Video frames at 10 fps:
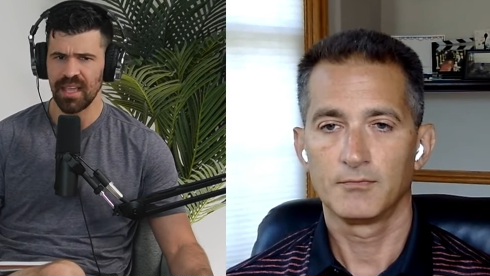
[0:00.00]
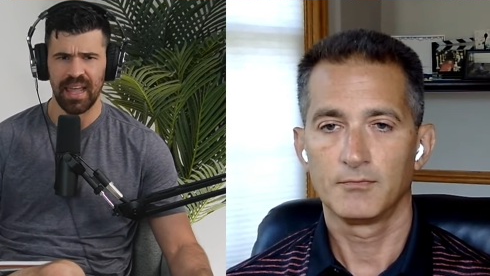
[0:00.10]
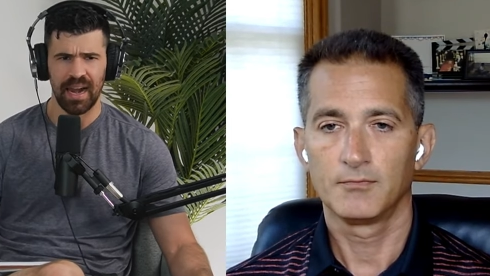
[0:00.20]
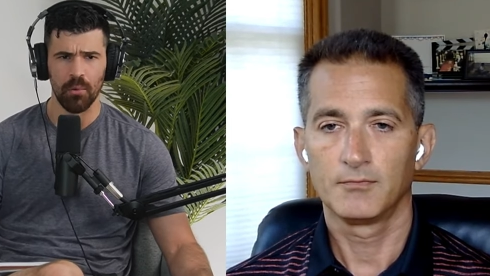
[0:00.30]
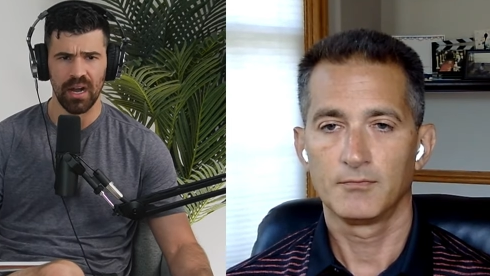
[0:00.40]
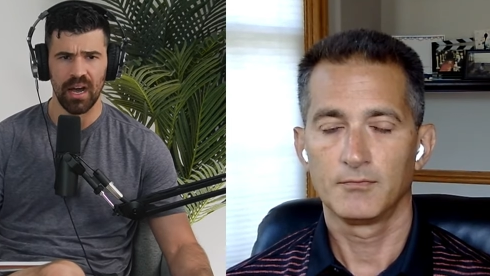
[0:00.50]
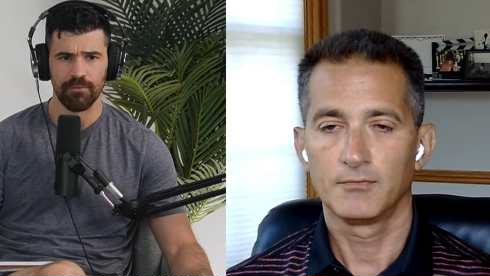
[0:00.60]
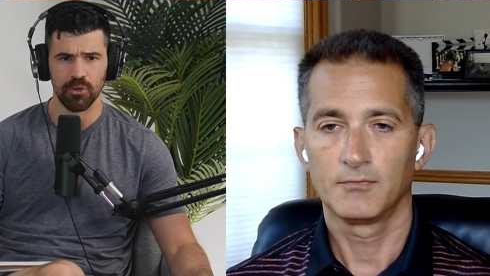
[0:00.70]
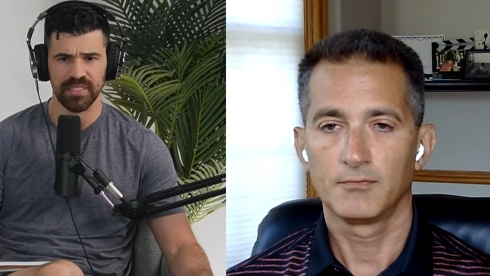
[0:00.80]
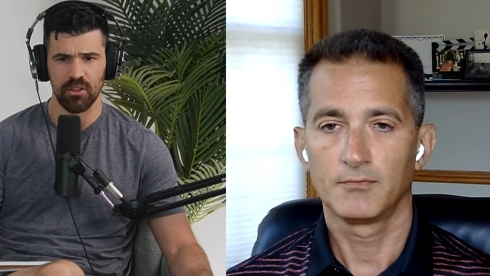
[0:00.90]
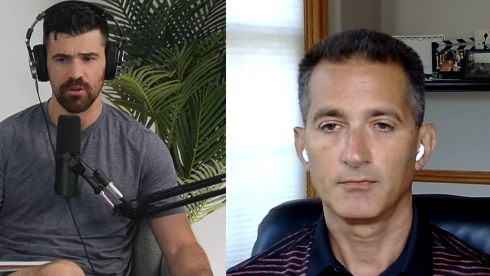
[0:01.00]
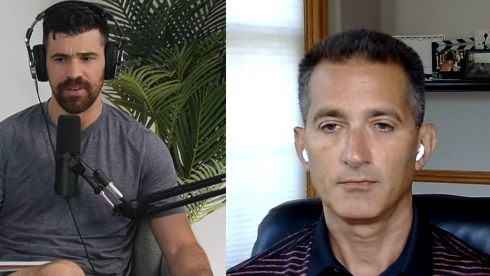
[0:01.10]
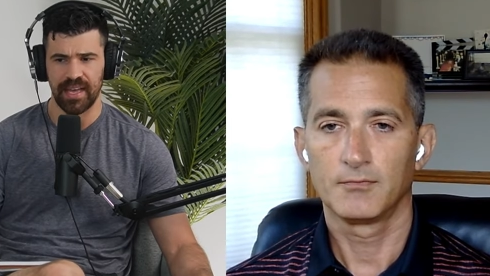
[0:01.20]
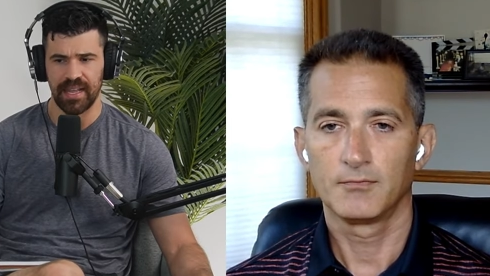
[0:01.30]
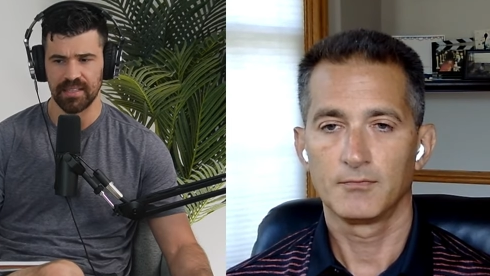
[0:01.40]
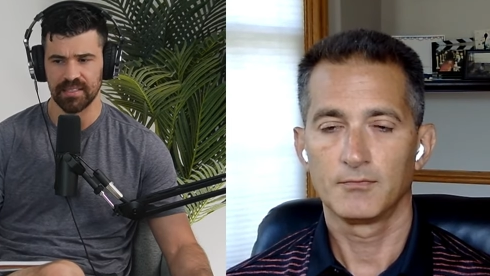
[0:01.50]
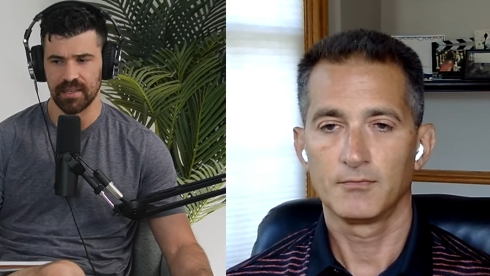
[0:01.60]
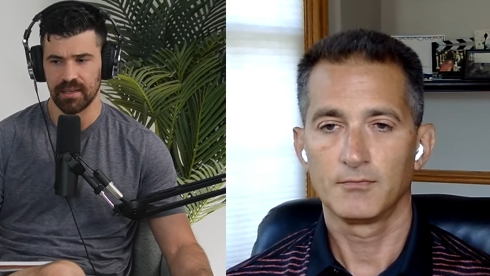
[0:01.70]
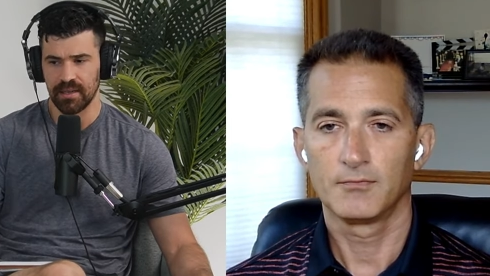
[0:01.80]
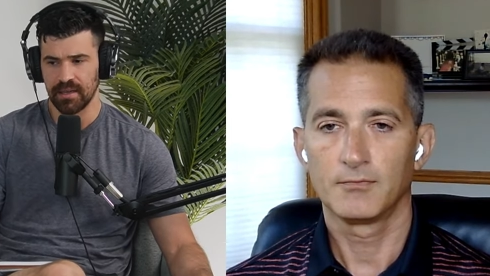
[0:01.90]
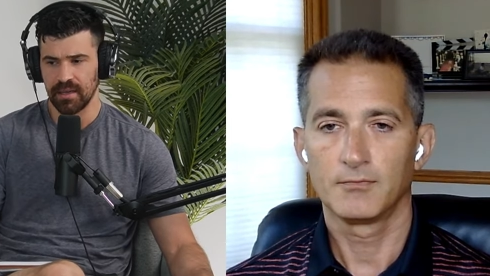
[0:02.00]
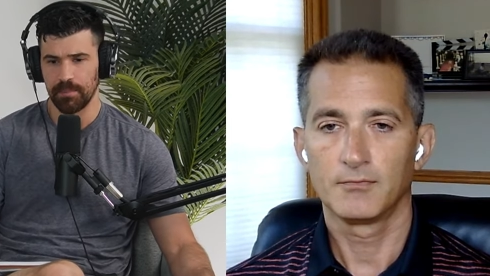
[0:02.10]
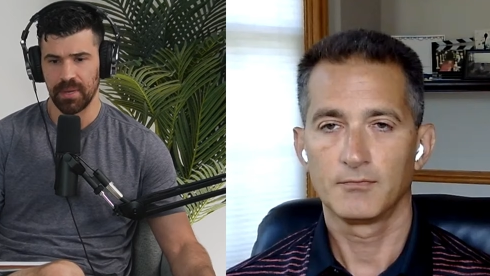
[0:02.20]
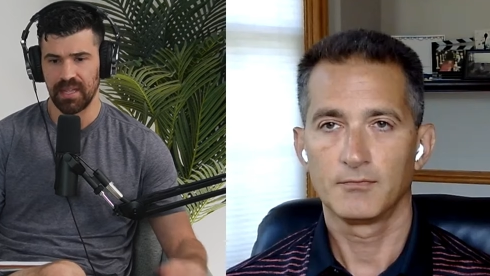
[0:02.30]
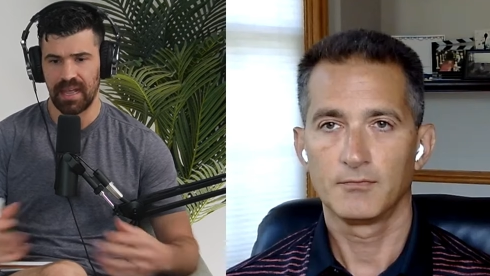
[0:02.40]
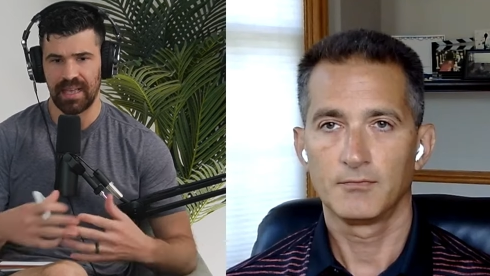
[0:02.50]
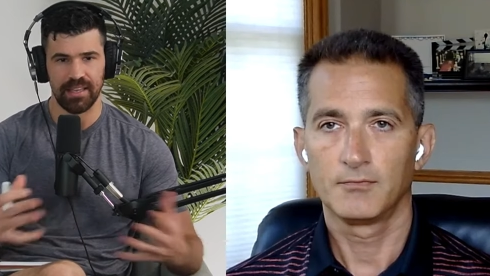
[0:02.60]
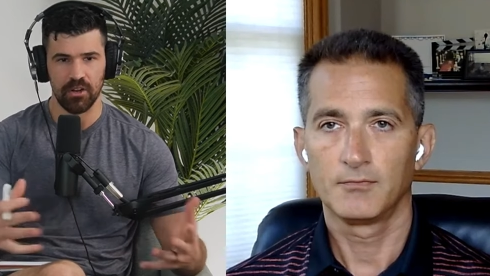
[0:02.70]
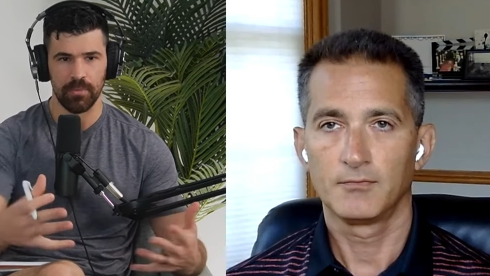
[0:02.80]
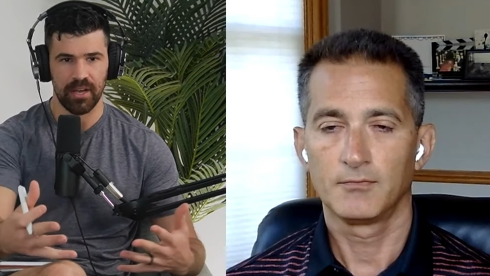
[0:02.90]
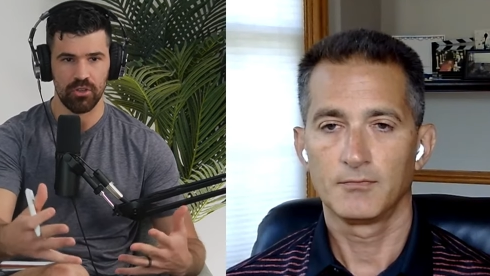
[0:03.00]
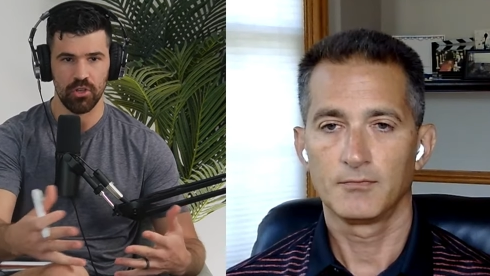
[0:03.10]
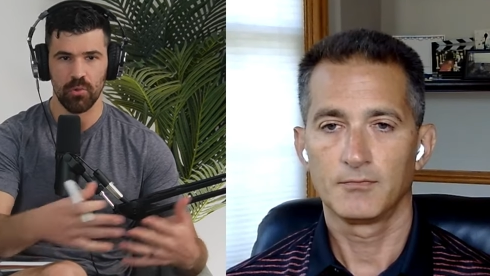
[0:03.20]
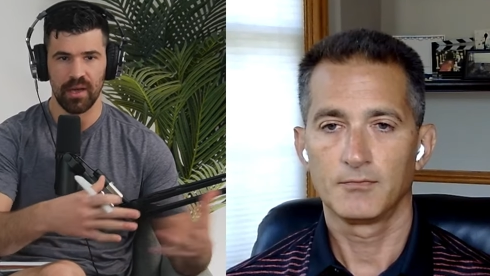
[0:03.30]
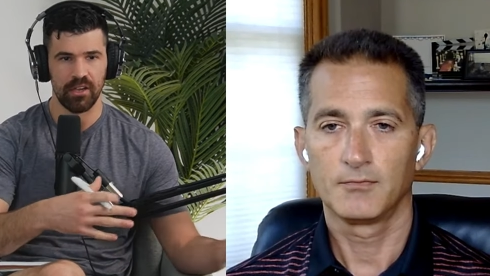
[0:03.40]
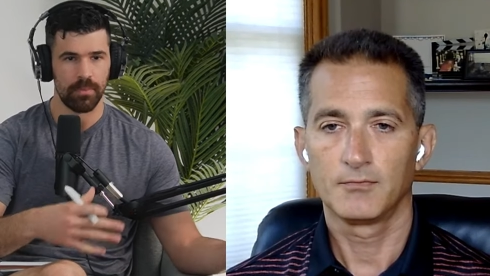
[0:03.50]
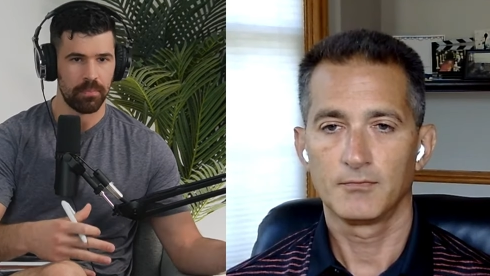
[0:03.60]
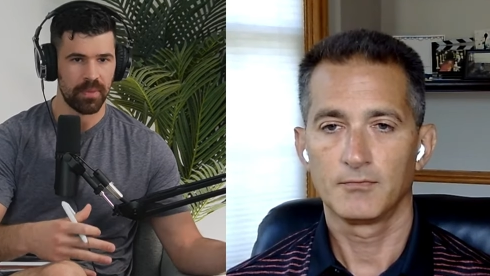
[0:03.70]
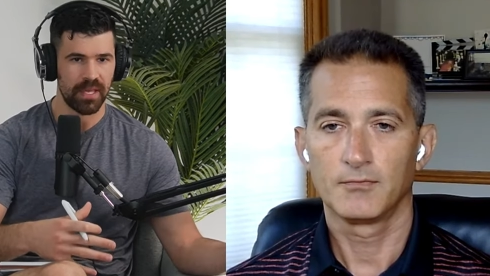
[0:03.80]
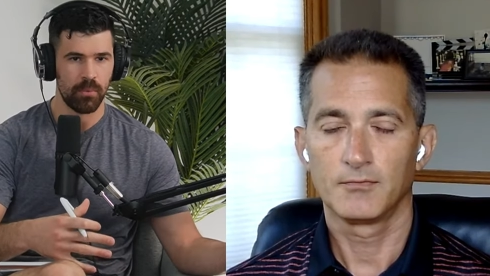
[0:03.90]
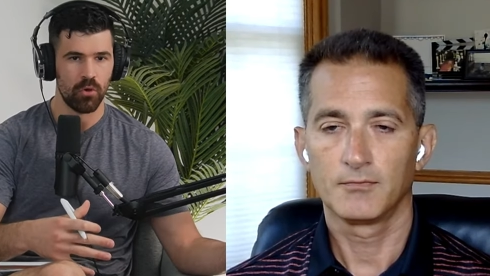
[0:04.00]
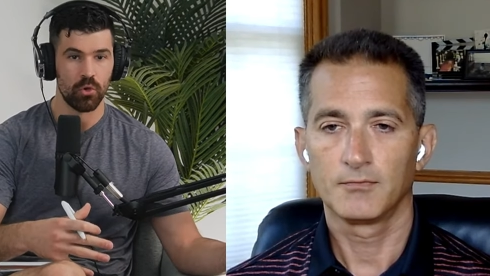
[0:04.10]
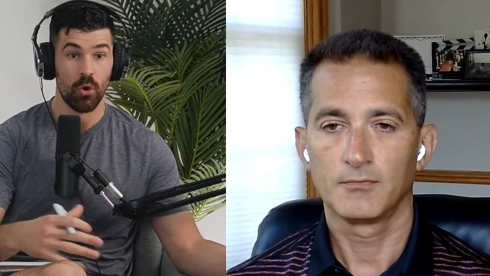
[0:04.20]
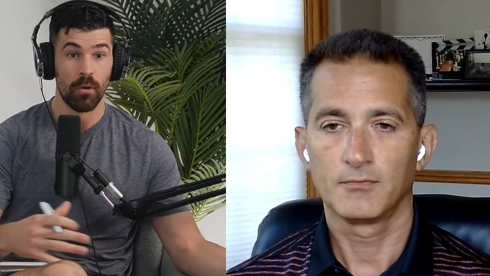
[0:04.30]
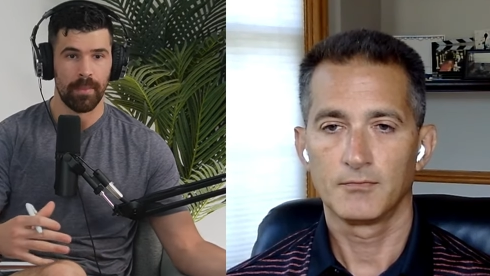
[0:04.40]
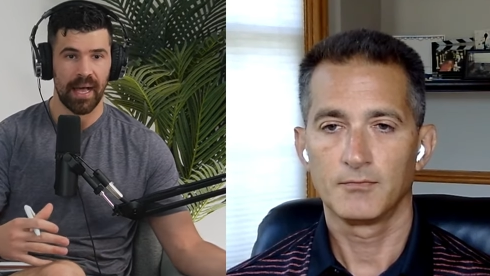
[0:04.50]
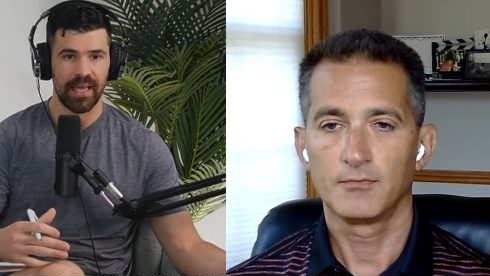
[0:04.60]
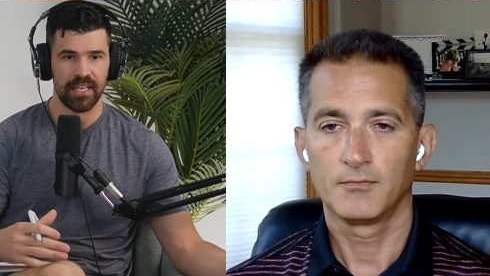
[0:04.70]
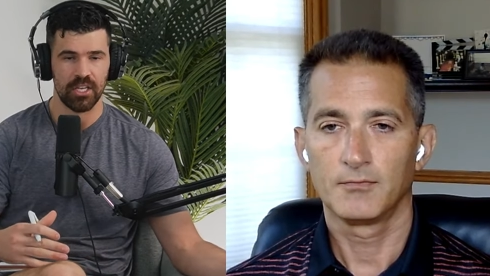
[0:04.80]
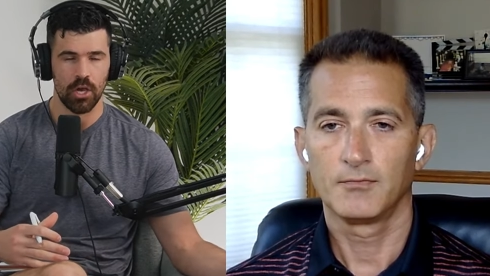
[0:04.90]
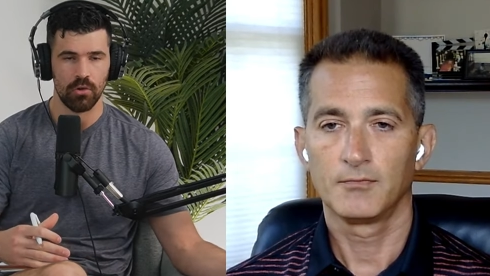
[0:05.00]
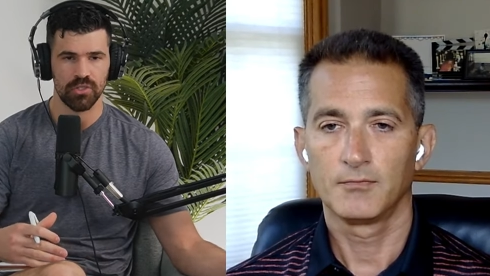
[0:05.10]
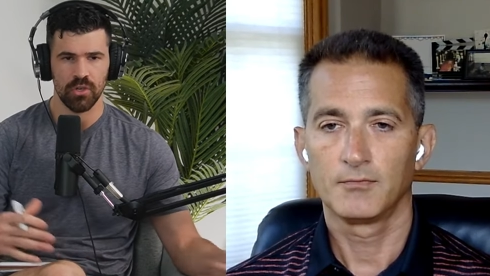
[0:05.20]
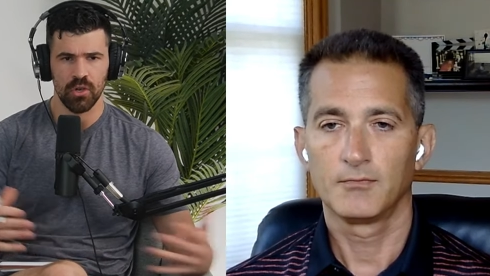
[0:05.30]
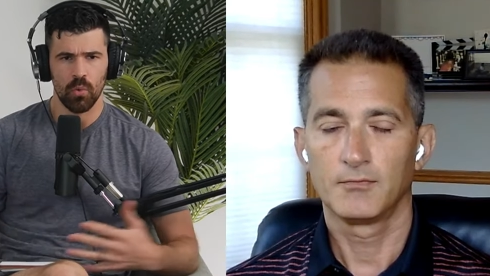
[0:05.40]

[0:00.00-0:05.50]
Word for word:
Speaker 1: and I want to offer seller financing, but I hear about you, I hear about people who are buying notes.